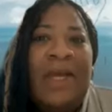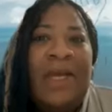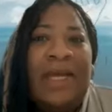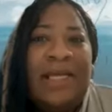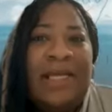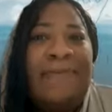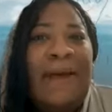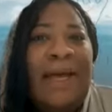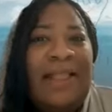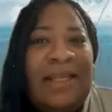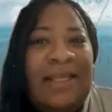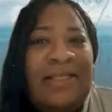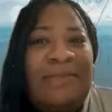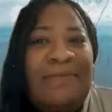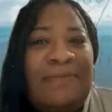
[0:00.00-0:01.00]
Are, are my, you
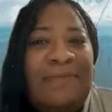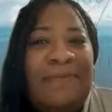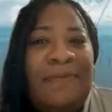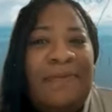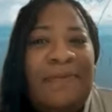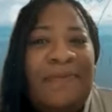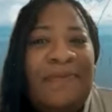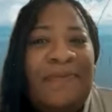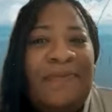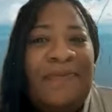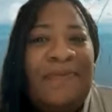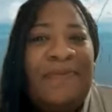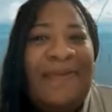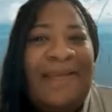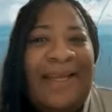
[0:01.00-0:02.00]
ready yet?
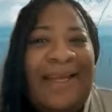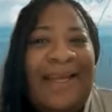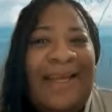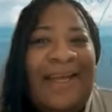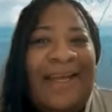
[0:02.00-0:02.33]
to you know